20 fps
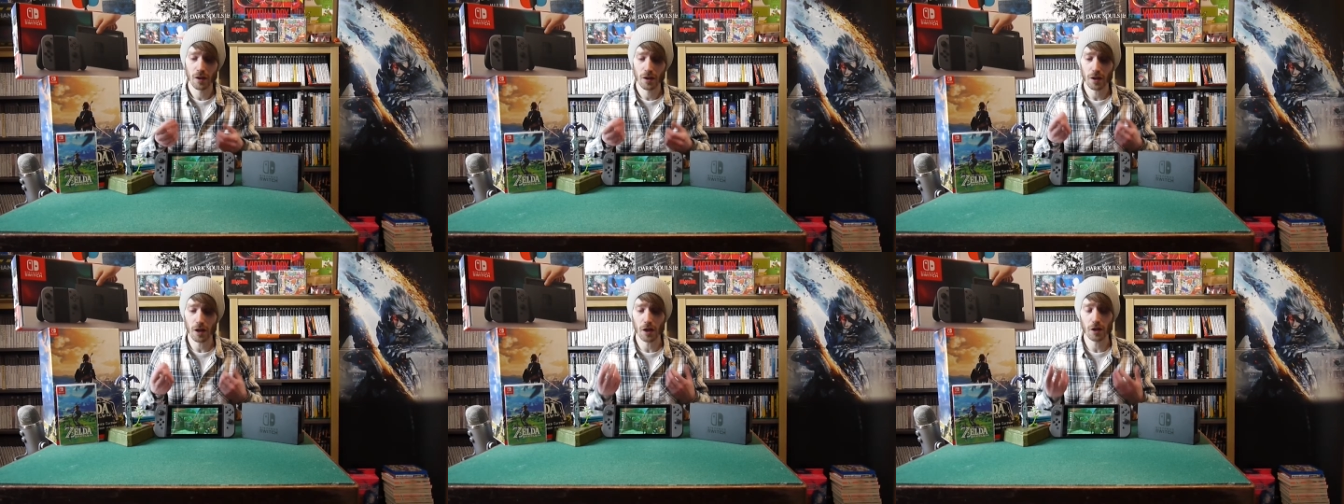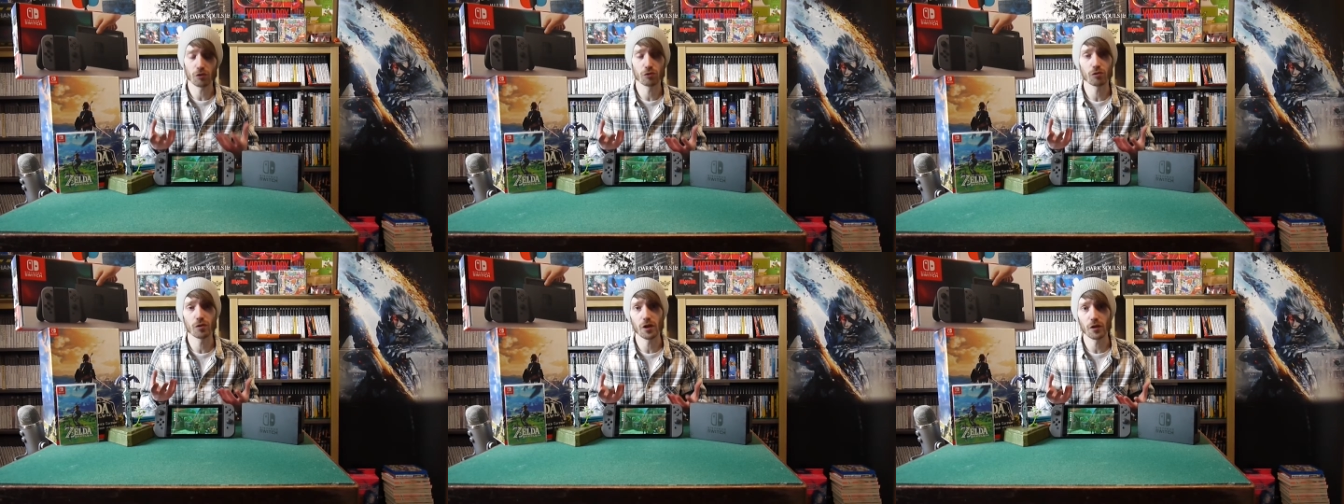
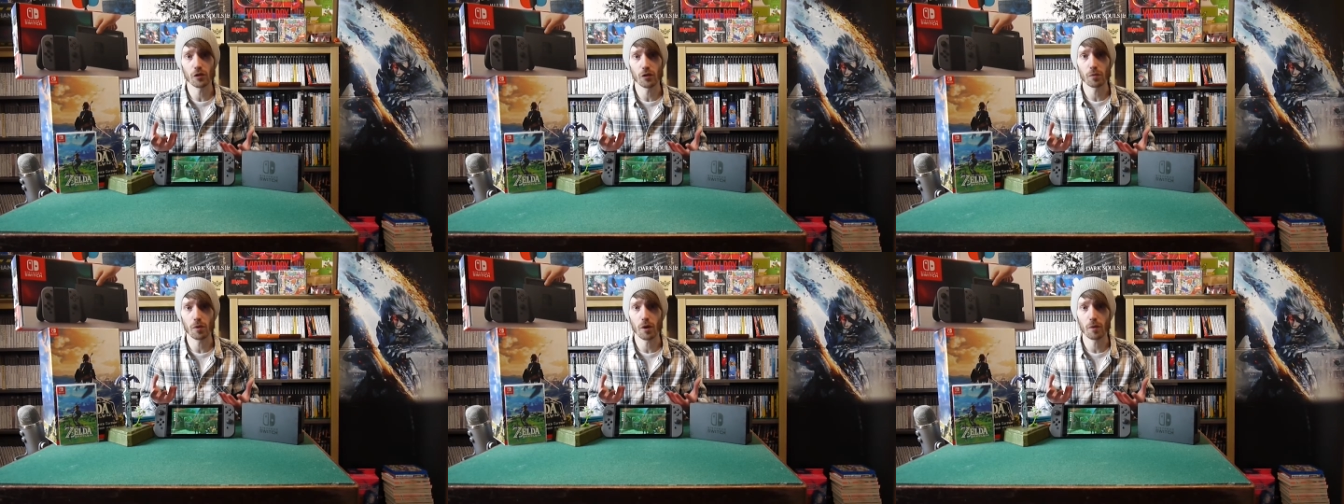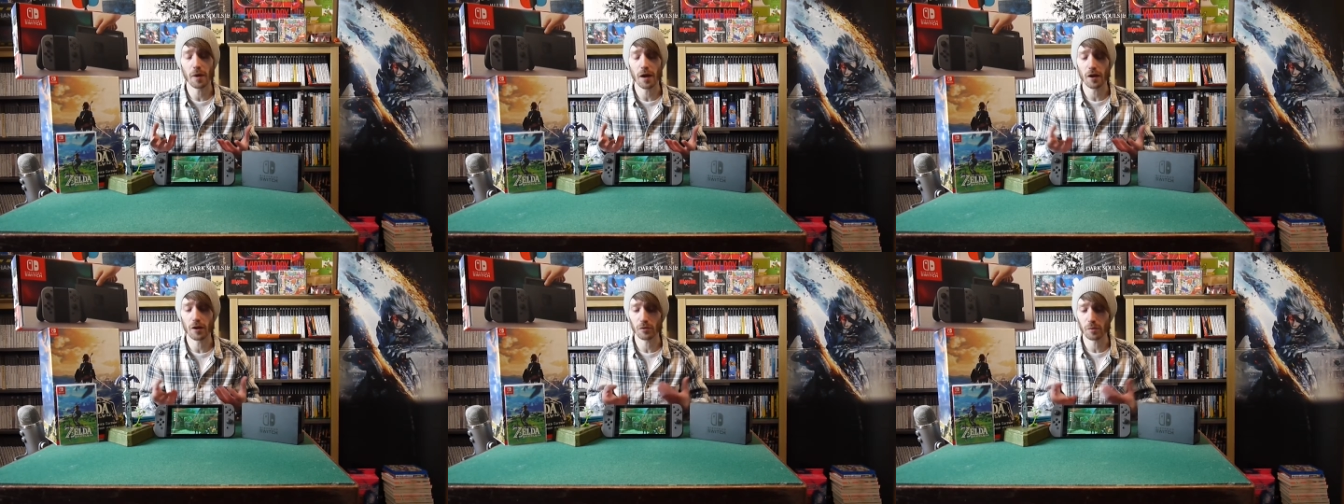colours really do
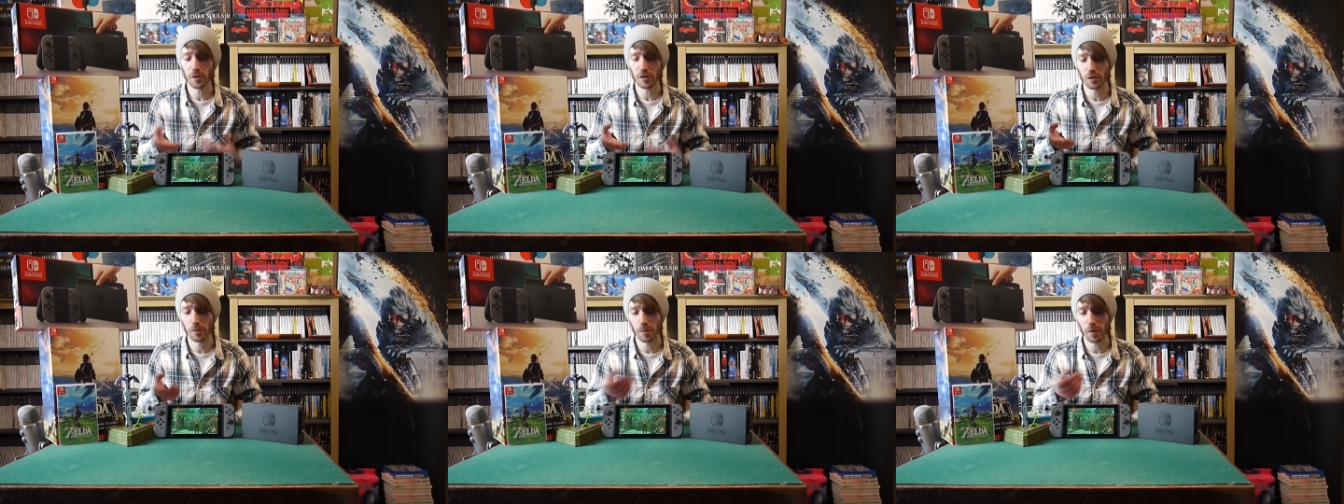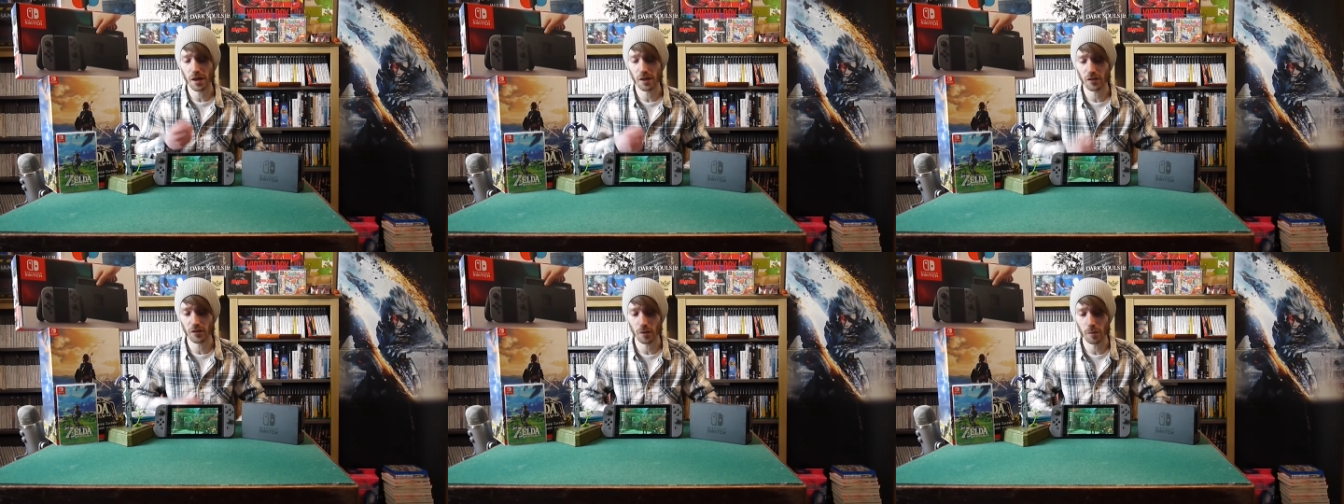pop out, especially
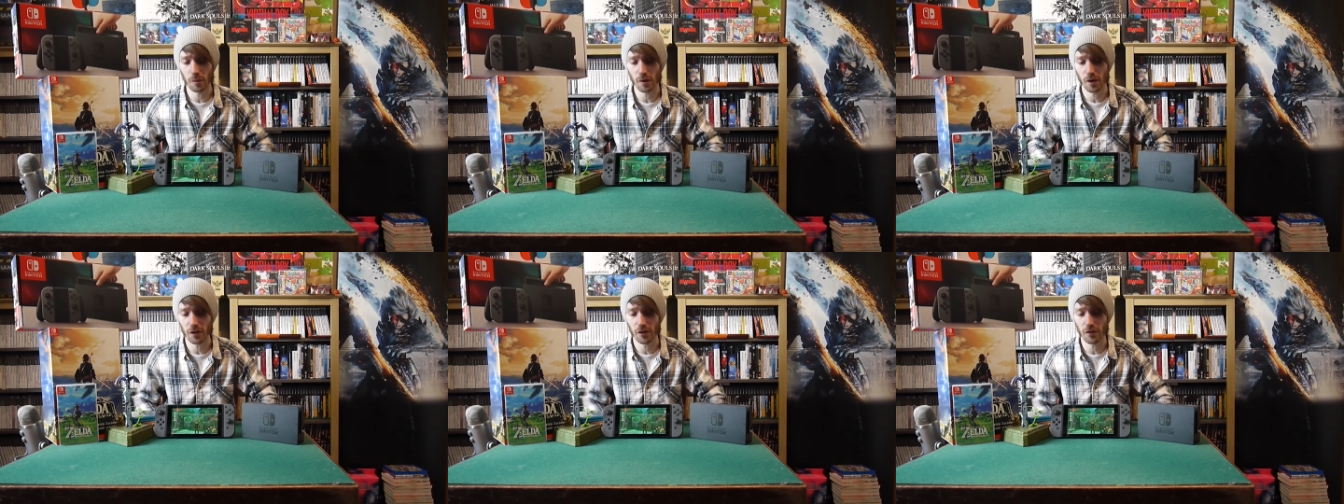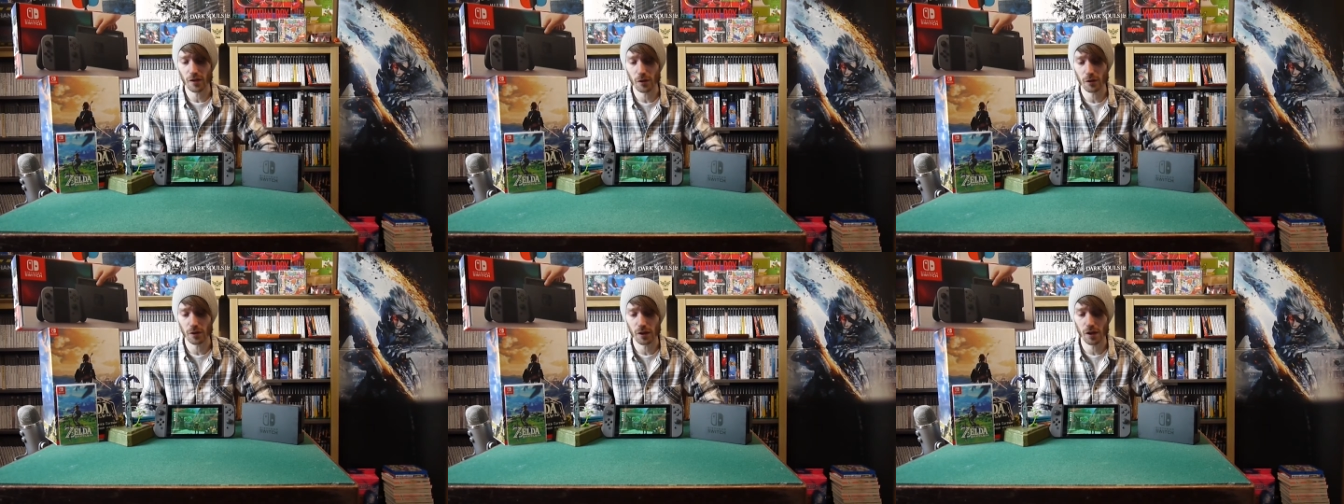playing something like
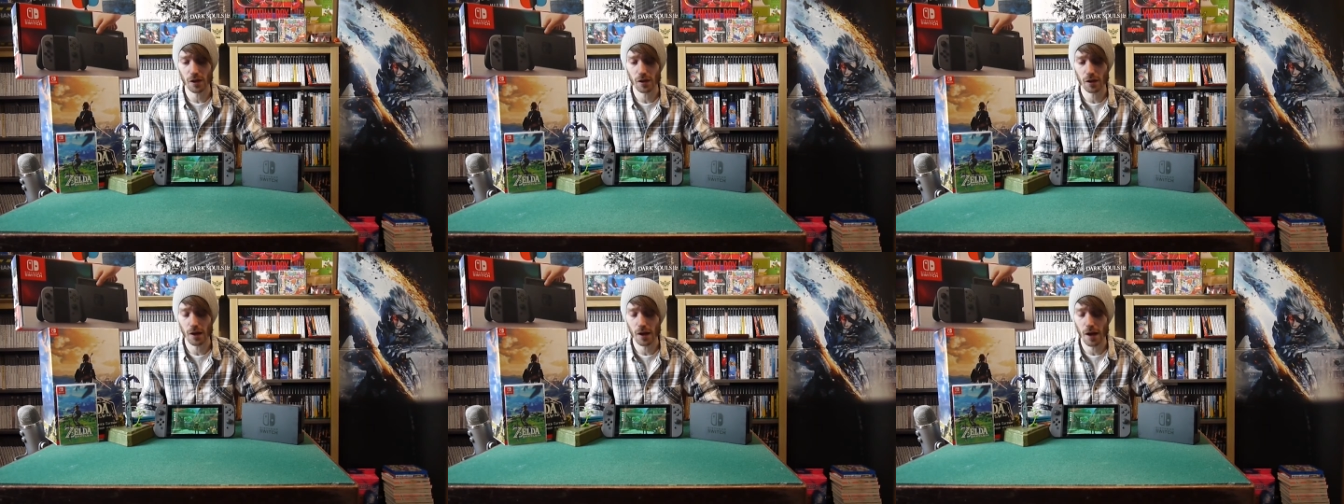Zelda.